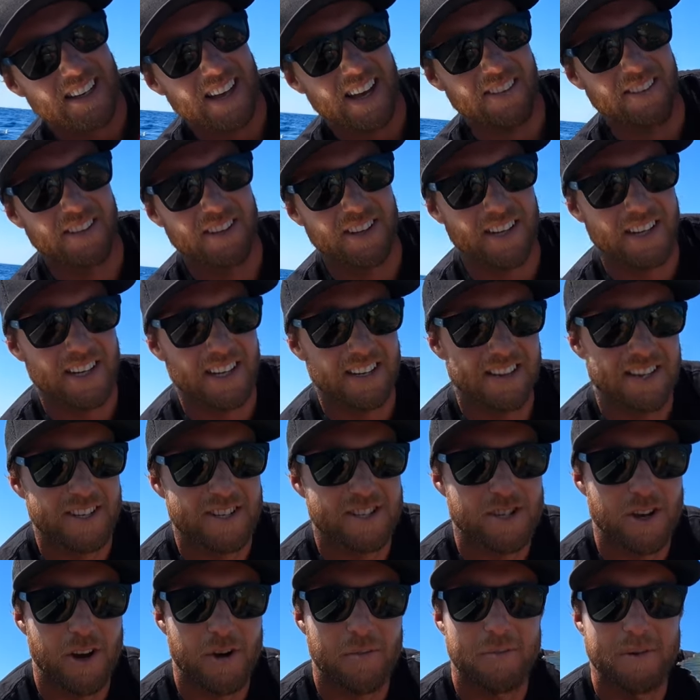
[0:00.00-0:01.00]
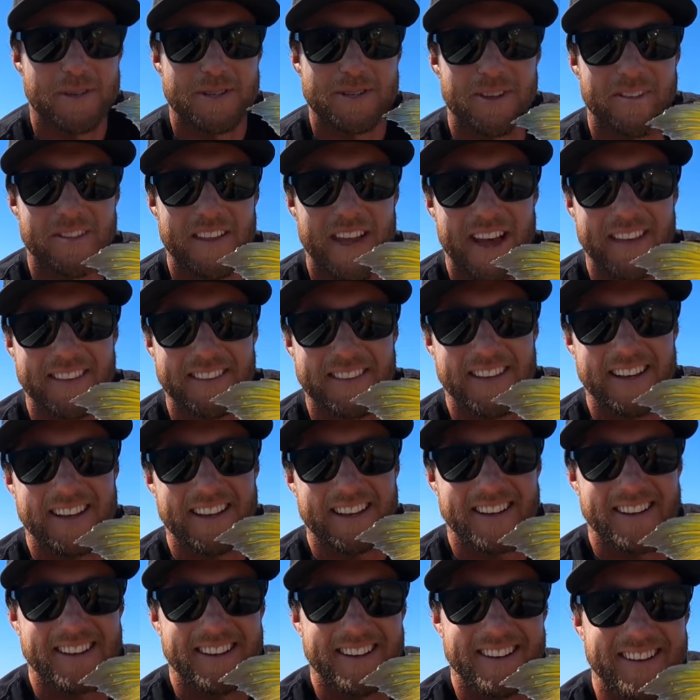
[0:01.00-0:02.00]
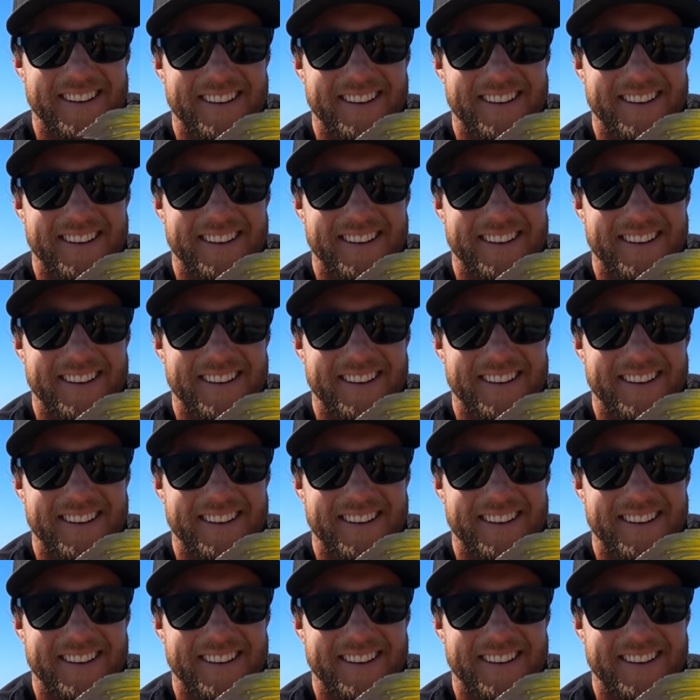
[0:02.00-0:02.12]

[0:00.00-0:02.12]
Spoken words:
Have a look at the chompers on that thing.